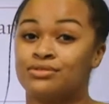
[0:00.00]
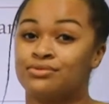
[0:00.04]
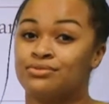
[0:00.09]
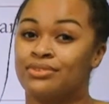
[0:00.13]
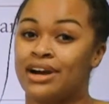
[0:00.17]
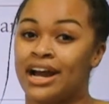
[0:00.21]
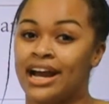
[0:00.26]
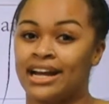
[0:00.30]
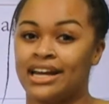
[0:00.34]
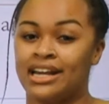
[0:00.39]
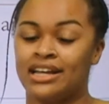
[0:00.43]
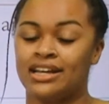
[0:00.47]

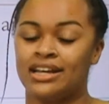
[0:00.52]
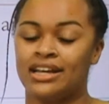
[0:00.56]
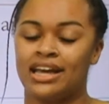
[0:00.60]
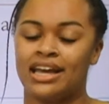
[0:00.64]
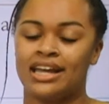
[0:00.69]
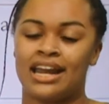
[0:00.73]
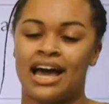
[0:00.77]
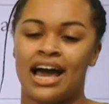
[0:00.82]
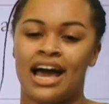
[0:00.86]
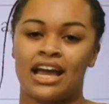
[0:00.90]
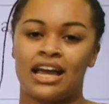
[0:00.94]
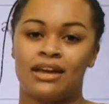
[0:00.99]
writing and
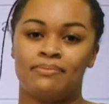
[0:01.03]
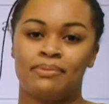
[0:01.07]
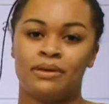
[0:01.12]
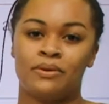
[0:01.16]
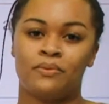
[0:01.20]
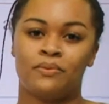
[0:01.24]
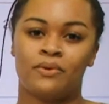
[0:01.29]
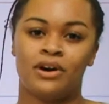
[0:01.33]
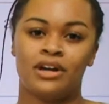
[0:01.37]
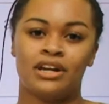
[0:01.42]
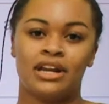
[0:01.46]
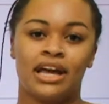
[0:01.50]
IB
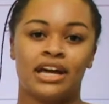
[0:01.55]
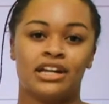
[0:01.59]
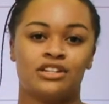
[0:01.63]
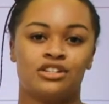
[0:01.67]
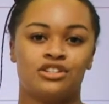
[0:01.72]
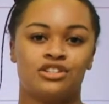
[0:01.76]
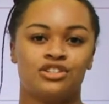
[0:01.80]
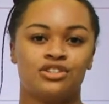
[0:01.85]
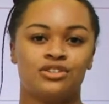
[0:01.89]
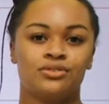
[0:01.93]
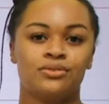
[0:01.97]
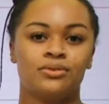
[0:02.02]
1 and
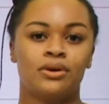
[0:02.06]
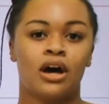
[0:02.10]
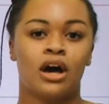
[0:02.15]
2,